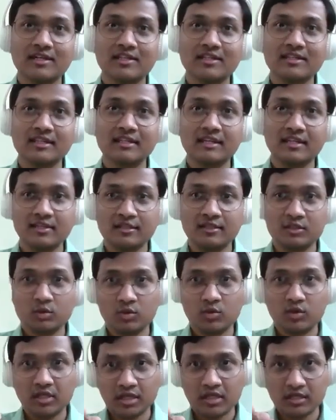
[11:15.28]
Then
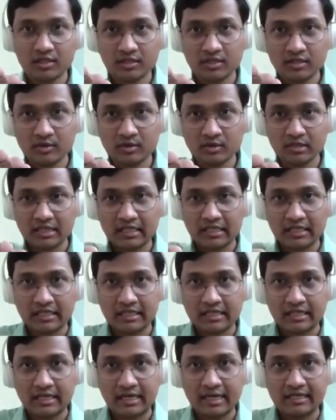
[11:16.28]
you can,
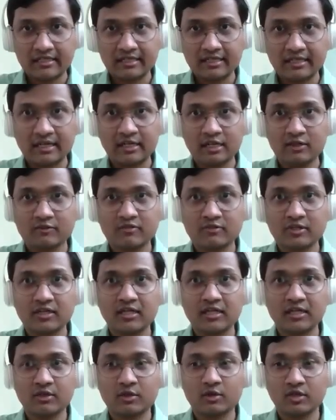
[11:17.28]
at the end of the
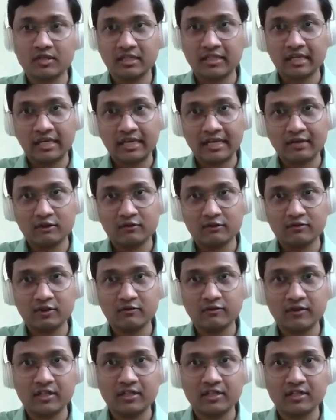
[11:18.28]
day or at the end of
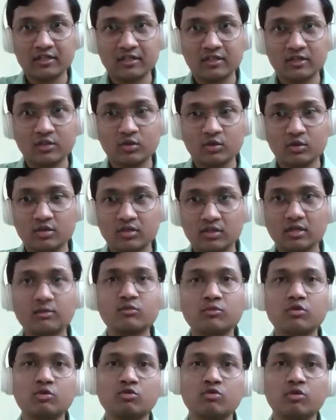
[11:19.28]
the week, you
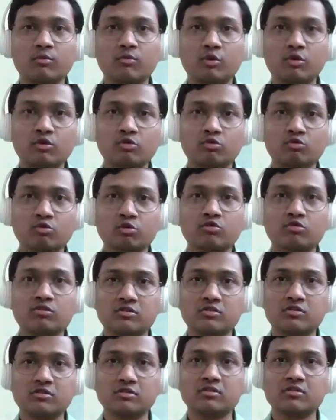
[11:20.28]
come to know about
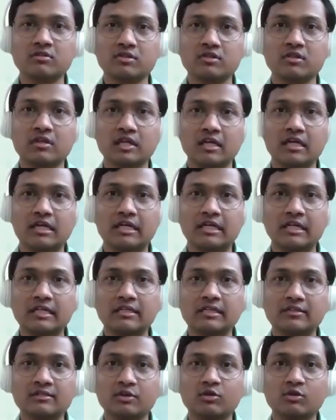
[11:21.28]
those,
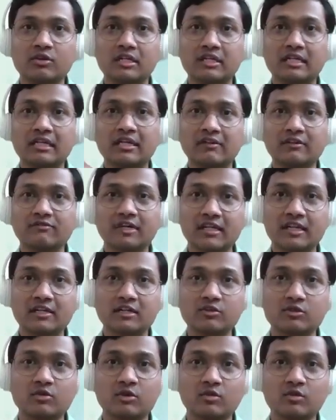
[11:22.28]
triggering
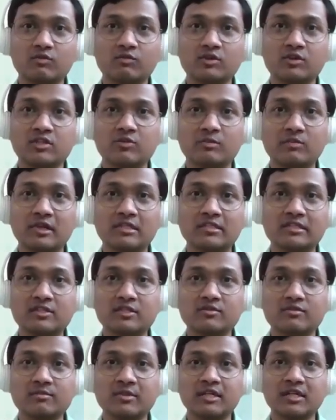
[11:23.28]
factors, or which
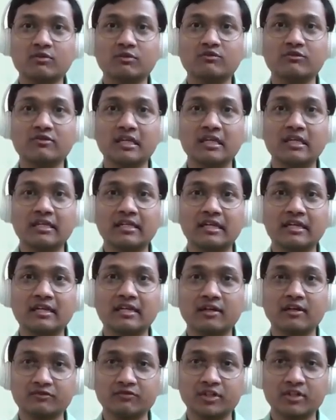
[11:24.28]
places made you feel really
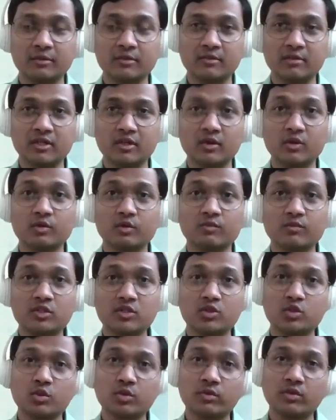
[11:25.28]
comfortable,
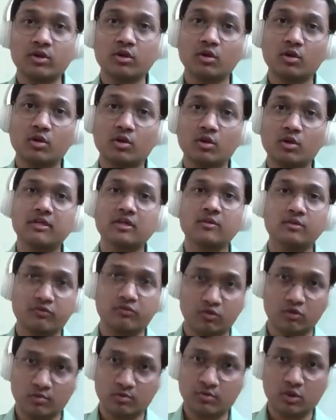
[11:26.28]
which you were not aware
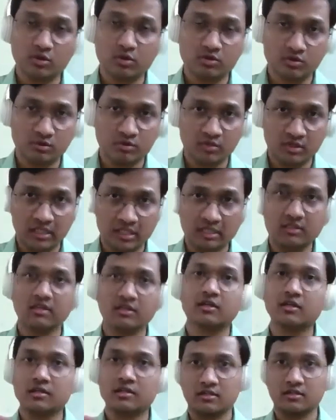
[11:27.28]
before because you didn't
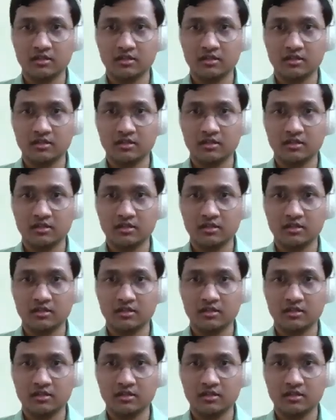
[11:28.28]
think